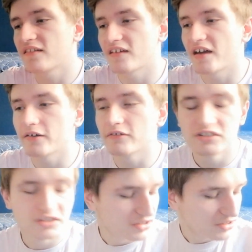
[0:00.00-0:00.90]
So,
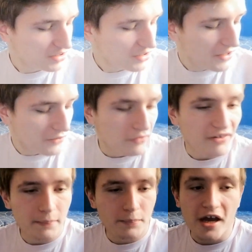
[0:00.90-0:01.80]
with,
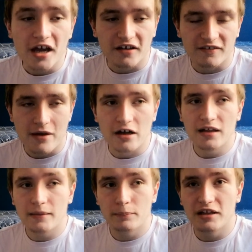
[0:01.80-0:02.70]
like burgers. So I
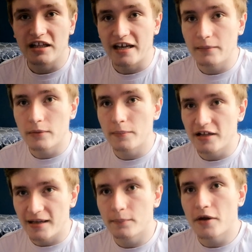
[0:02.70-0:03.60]
got like a
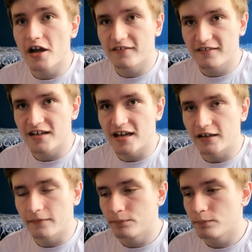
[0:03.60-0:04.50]
plain burger
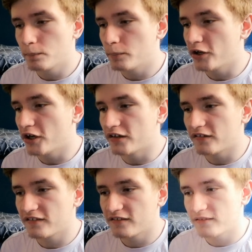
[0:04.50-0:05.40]
today,
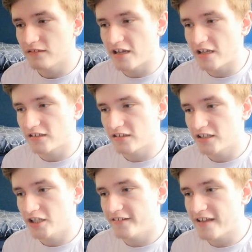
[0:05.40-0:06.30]
but
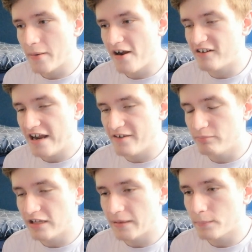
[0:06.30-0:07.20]
the only time I
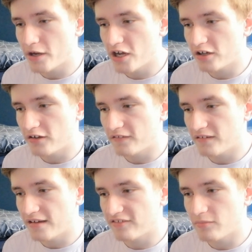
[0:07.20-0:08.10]
have plain burgers
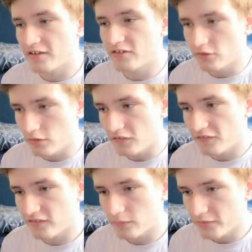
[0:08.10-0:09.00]
is from McDonald's
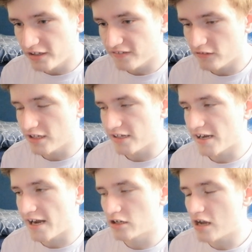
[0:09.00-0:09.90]
for some reason. Like I
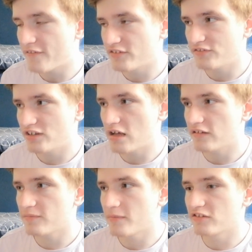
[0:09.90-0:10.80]
cannot have anything
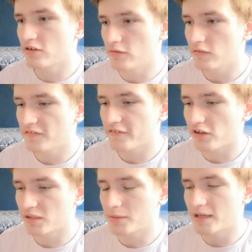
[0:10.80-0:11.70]
else from McDonald's.
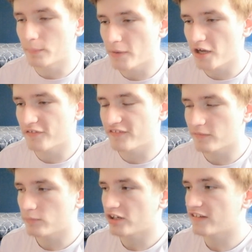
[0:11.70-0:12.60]
Only the plain burger for
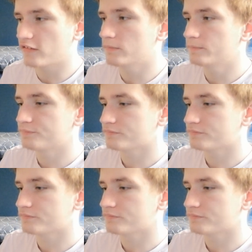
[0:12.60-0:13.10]
some reason.